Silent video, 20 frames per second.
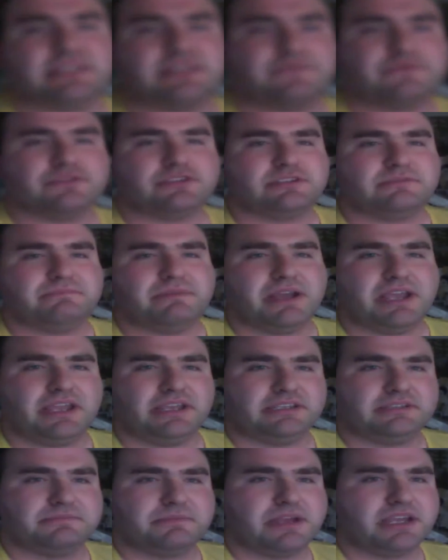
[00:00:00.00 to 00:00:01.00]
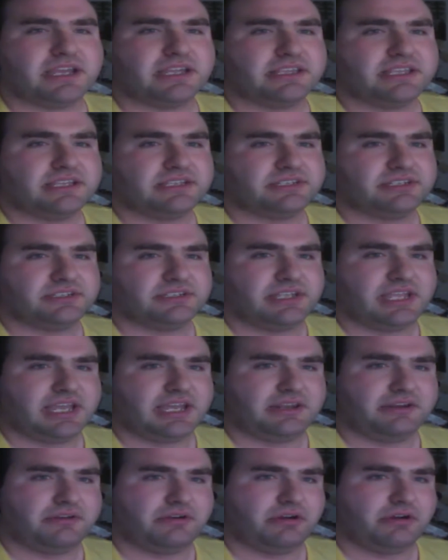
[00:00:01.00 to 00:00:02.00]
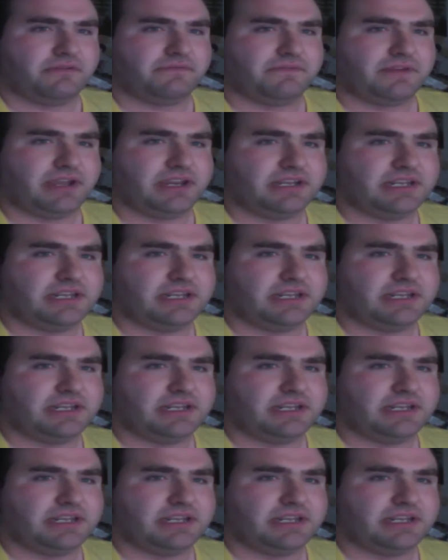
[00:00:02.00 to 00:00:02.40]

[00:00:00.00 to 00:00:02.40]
except for Spike. Spike, I think it's just Gandalf.